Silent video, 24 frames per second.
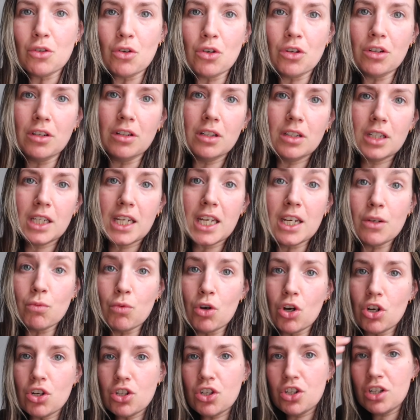on kid
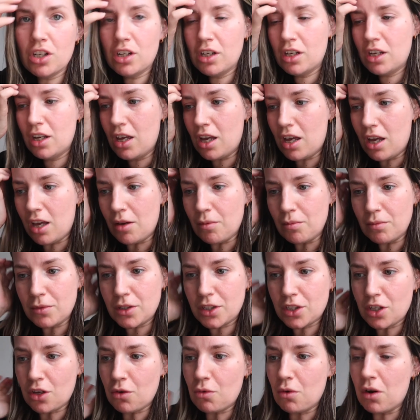watch.
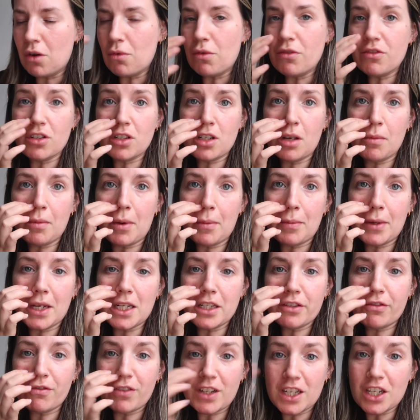So I've just come up here
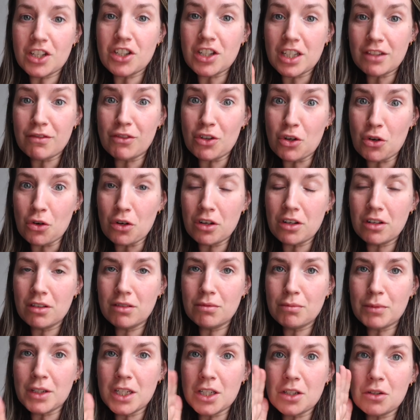to finish this vlog
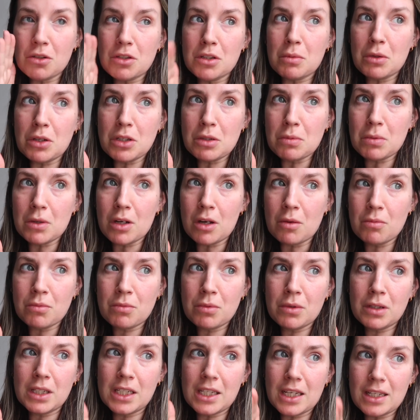because I was supposed to put it
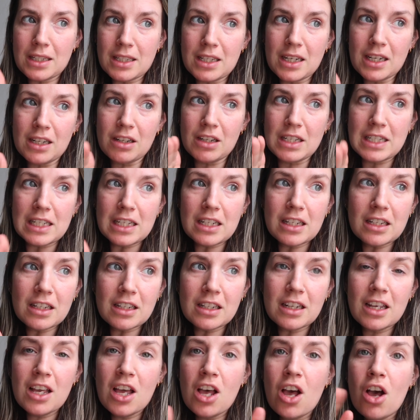up yesterday and I
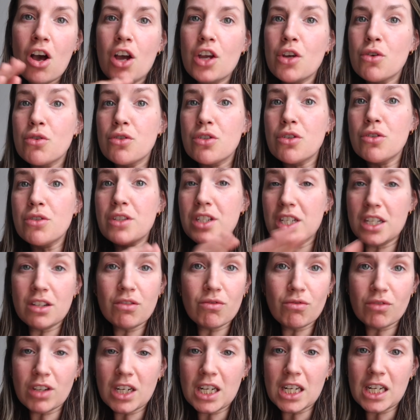didn't. I also
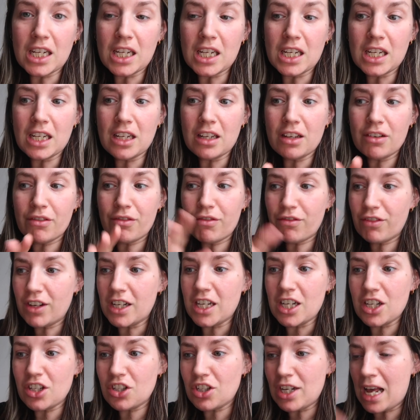didn't really
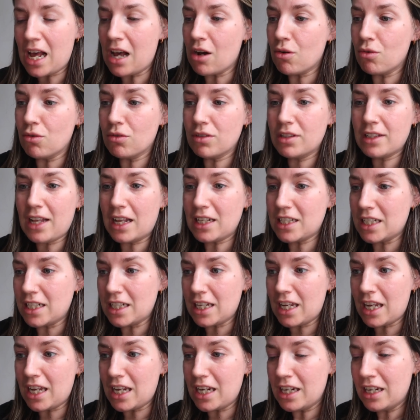finish out
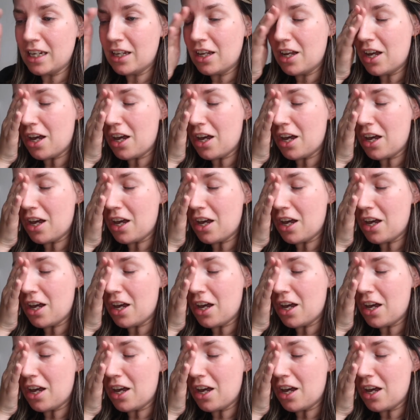Saturday